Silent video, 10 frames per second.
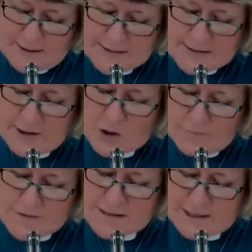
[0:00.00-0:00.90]
until a
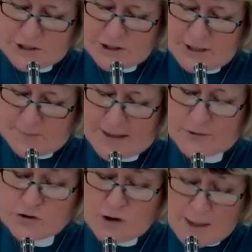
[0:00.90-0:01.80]
conversation
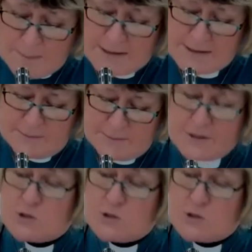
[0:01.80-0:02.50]
about tribalism